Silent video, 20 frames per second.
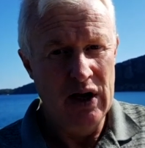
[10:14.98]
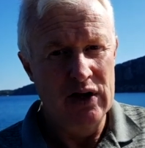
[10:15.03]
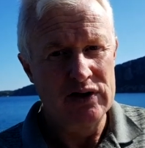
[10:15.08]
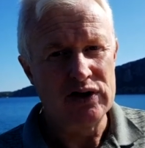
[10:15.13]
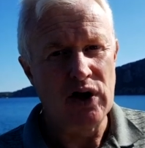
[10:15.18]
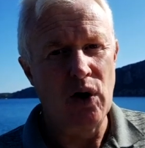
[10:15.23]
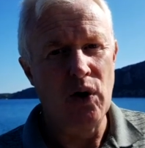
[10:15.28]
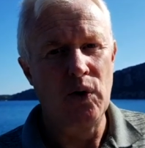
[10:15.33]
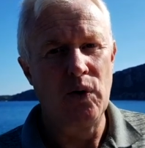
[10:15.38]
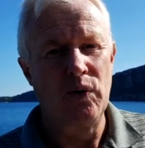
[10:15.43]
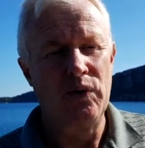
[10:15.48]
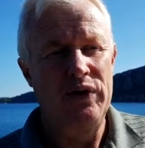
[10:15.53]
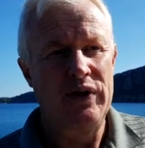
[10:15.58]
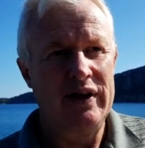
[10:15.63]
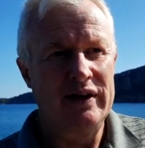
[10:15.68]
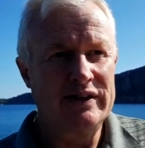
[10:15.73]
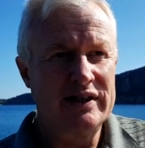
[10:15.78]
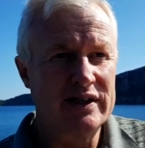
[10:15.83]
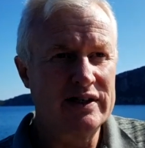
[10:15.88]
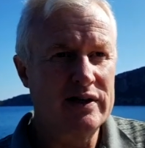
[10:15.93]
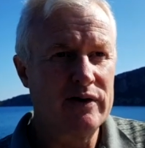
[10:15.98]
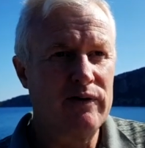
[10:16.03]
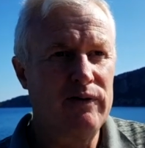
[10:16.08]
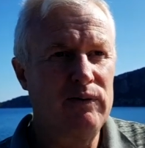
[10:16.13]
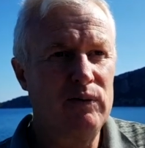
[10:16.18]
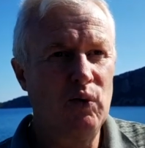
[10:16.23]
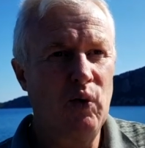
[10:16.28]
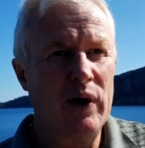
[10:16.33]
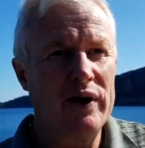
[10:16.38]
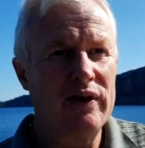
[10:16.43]
So this is the,
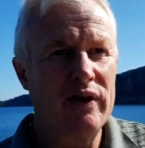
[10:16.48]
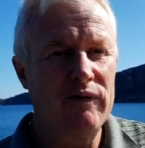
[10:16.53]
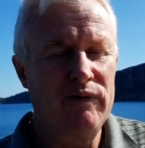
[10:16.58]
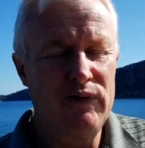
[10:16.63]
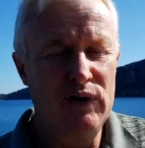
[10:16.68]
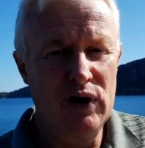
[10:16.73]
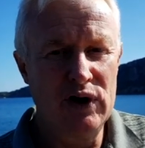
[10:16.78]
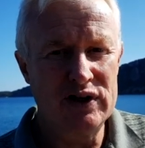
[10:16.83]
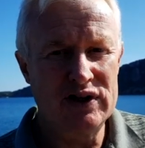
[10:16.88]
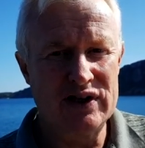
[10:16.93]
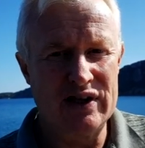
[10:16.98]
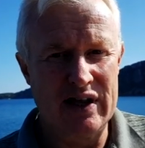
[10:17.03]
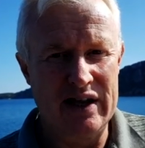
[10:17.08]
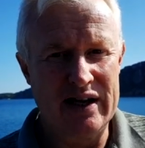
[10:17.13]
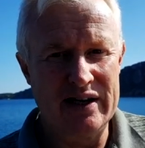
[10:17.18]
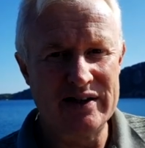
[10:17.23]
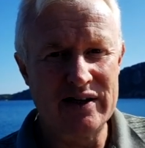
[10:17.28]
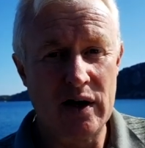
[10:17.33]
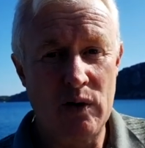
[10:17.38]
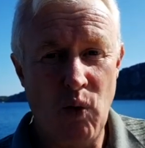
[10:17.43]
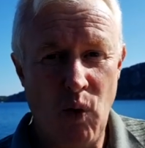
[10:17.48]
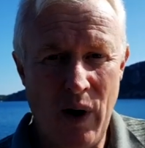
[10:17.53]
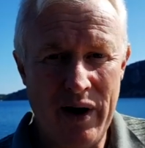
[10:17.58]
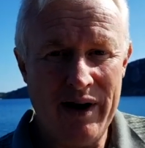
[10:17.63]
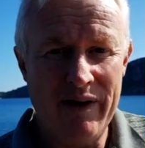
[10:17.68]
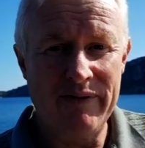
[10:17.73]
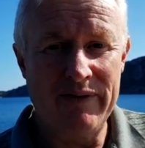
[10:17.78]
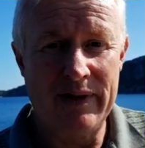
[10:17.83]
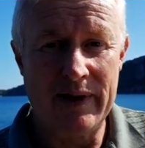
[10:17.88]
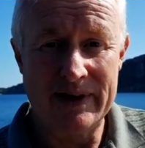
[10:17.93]
one of the first things and one
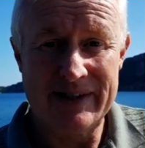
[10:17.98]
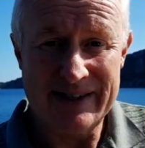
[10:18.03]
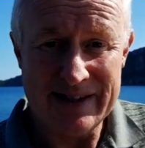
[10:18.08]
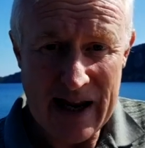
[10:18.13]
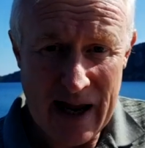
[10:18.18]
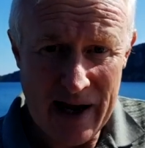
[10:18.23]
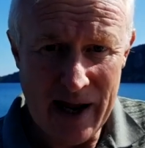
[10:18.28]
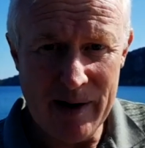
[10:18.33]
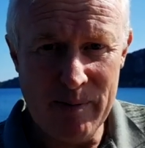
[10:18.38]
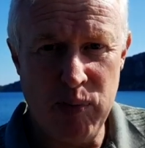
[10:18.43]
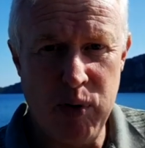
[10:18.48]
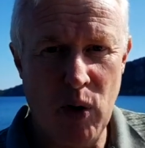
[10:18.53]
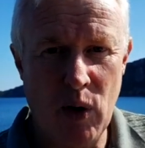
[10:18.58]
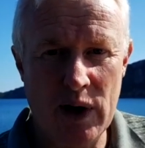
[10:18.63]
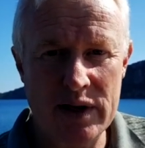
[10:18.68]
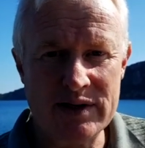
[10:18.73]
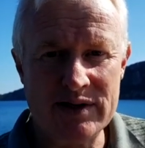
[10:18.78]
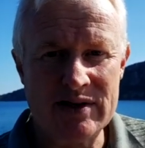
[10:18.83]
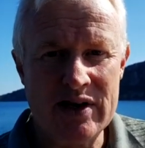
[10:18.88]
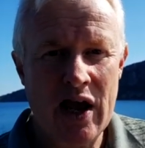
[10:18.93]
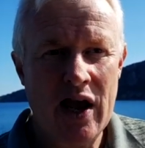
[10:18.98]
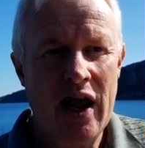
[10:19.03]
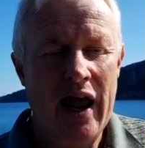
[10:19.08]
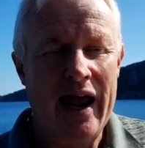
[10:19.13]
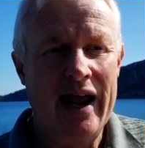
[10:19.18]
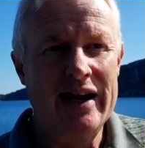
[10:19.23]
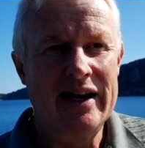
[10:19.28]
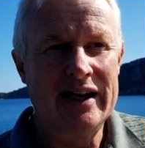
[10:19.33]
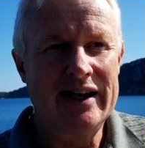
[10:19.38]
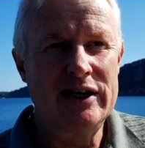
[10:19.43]
of the selling points
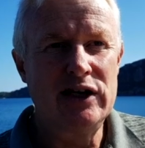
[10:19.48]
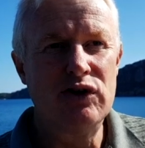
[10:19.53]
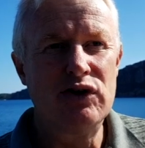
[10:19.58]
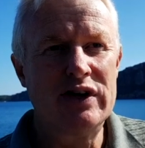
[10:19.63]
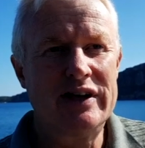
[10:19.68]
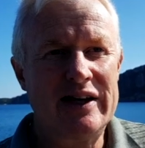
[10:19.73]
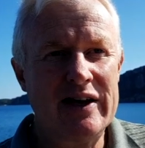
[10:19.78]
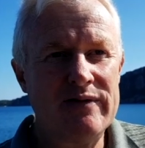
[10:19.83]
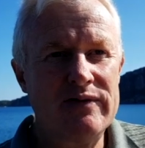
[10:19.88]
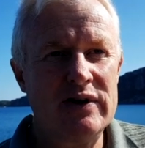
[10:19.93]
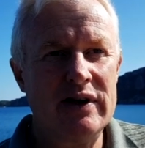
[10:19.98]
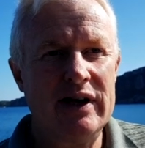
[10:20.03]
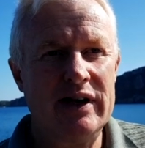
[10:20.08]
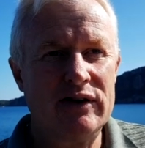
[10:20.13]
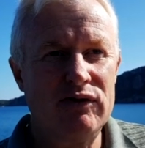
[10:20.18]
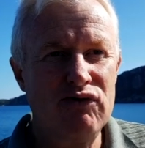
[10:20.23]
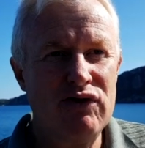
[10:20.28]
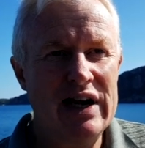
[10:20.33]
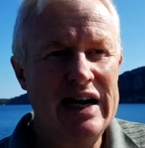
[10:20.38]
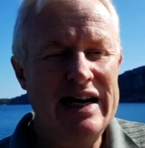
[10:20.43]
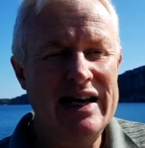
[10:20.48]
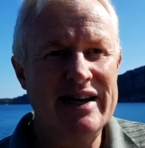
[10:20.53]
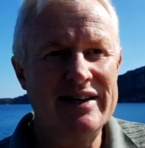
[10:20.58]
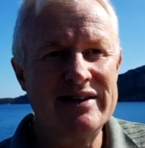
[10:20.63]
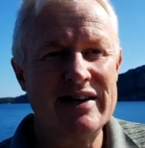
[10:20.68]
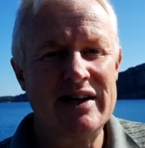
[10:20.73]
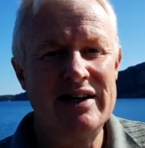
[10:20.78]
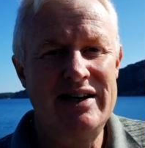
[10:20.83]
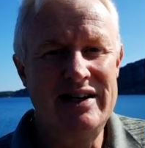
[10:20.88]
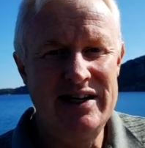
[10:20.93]
it you give is really
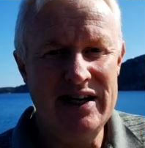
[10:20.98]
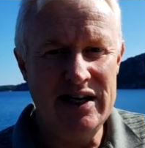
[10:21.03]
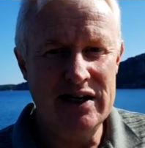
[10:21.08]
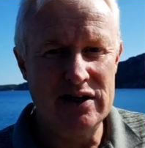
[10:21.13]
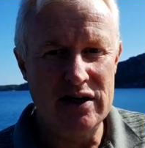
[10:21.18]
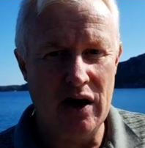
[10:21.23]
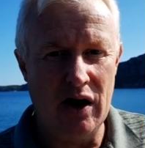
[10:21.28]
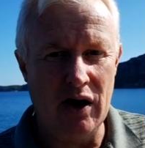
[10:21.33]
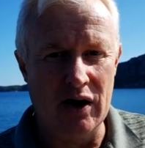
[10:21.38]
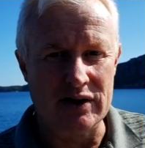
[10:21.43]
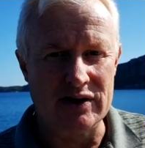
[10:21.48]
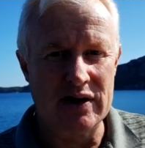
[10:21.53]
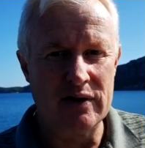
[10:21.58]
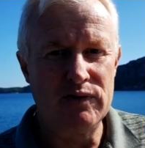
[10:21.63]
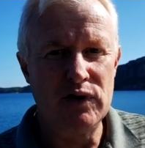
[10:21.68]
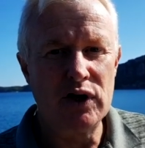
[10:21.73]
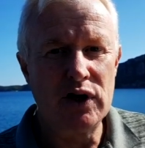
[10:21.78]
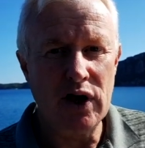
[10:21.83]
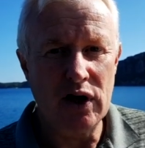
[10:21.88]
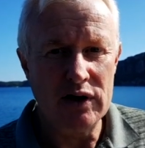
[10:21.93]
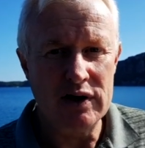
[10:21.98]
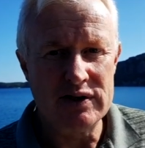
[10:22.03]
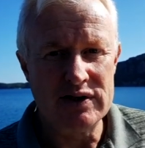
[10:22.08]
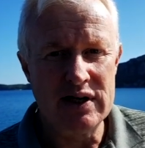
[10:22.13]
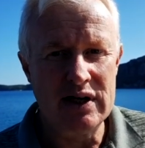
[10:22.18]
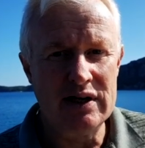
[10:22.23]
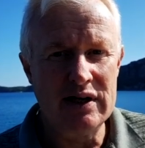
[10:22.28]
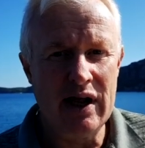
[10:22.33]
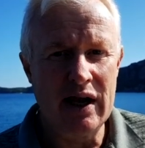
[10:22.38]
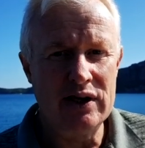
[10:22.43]
is a detox. If you're going to
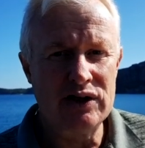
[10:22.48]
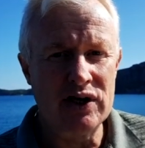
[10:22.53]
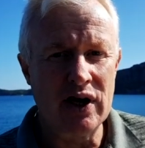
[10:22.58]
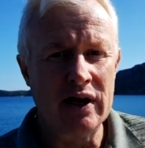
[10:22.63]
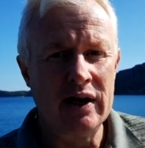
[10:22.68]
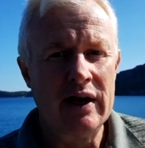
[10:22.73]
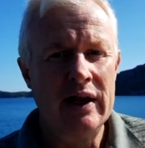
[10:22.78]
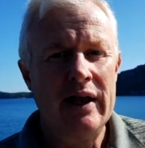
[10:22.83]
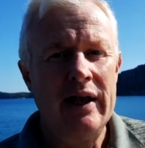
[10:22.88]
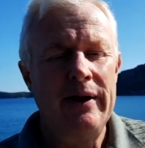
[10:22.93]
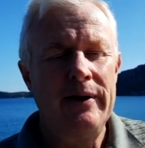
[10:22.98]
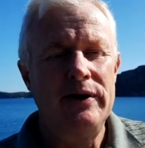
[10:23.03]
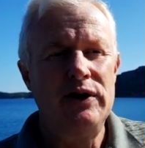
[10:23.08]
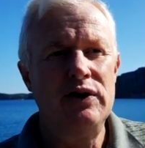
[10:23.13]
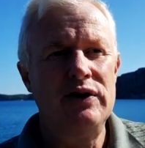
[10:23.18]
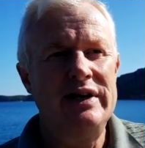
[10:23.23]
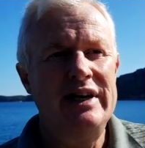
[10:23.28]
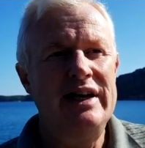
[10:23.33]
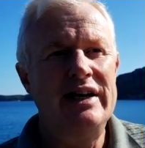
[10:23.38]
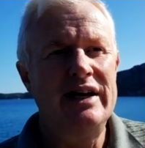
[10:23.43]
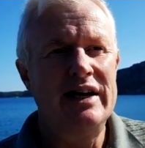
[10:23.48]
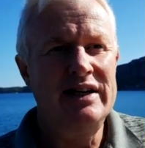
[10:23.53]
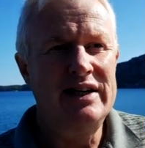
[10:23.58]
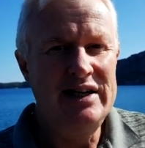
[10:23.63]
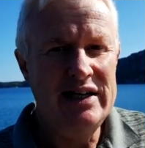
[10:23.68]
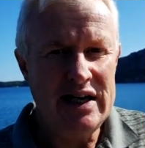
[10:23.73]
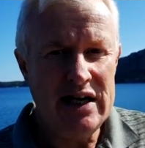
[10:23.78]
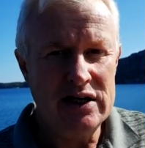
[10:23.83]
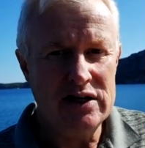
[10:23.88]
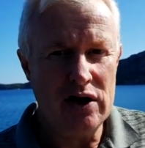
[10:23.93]
see nature, you need a
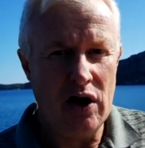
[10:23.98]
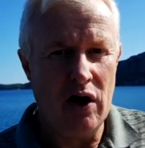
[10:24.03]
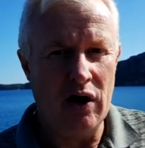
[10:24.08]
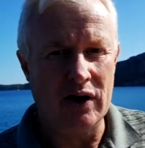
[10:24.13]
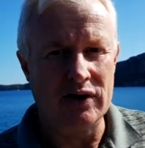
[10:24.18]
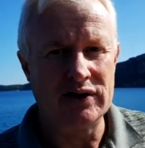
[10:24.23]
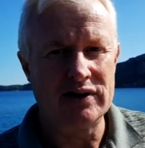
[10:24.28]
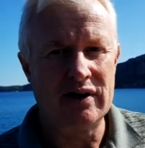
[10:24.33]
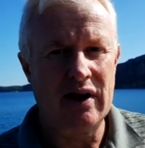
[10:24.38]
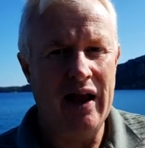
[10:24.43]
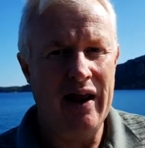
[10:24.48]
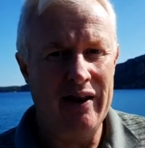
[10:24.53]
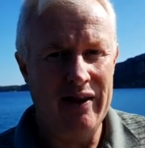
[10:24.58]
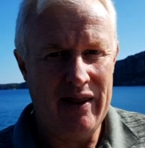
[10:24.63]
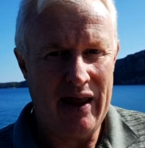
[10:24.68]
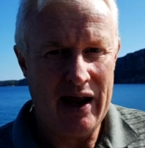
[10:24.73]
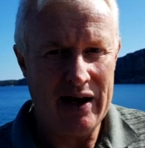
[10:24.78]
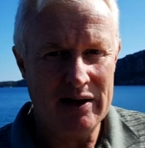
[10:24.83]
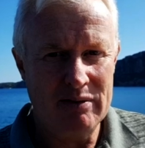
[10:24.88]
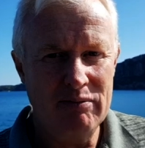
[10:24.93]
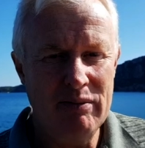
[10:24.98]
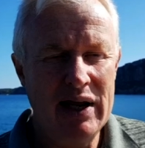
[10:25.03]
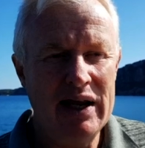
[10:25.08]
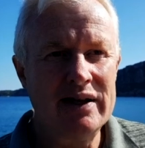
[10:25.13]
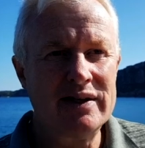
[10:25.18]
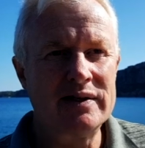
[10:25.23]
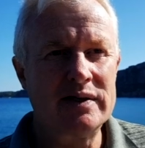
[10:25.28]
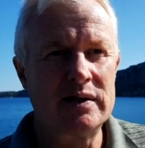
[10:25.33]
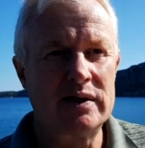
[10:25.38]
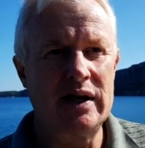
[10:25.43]
detox, and that
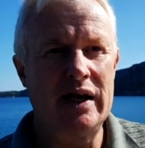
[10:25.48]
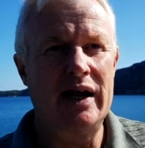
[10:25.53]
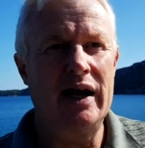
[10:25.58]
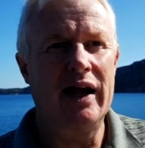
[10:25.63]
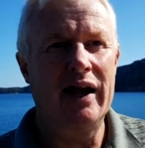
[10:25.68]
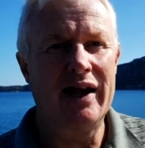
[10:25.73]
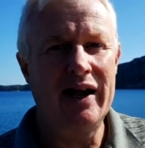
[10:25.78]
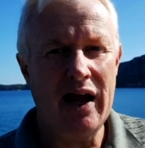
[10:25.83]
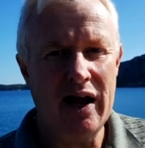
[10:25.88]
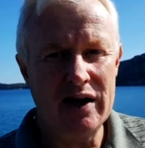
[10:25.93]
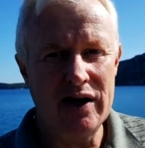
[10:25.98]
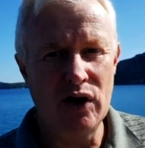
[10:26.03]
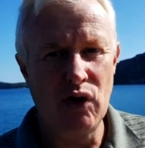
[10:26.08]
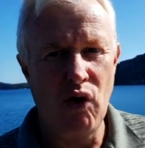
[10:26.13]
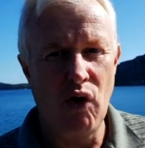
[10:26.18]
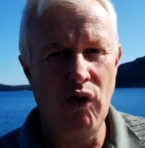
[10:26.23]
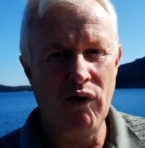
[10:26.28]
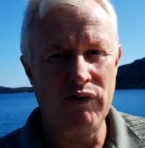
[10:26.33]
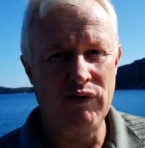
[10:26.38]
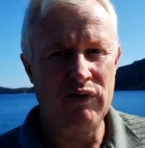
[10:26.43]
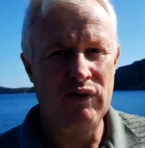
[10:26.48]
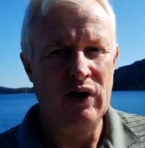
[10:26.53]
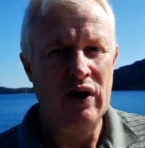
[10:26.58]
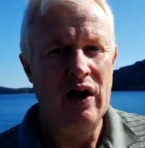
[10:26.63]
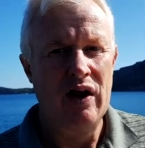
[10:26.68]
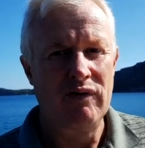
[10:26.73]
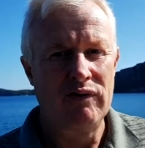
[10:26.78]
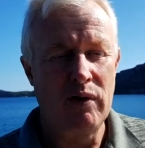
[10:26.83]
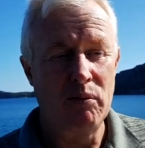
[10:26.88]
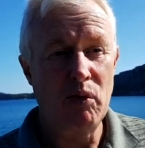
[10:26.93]
means uh, cutting off
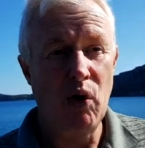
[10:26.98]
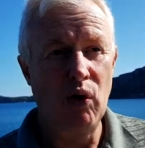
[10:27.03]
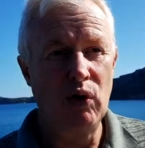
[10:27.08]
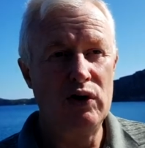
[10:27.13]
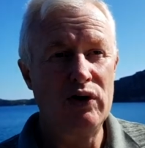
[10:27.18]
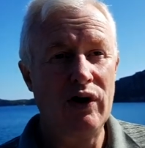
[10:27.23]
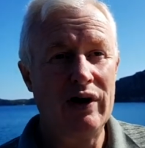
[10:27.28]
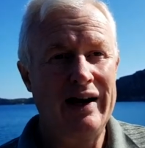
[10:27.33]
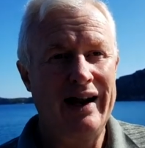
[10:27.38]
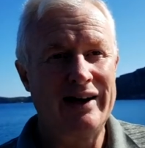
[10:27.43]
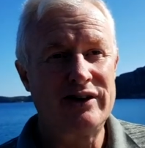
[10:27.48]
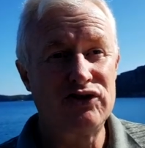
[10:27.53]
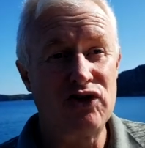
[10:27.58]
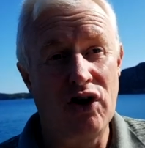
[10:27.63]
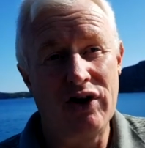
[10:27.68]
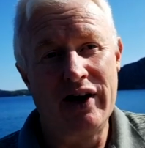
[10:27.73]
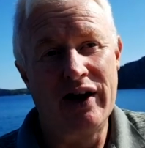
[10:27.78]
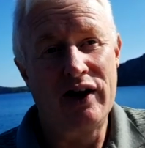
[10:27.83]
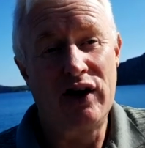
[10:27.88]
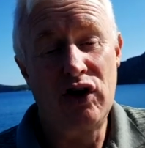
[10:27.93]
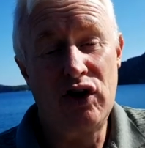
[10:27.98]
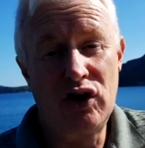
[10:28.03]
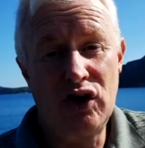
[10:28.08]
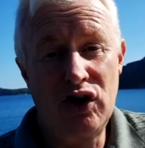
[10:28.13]
from all your electronic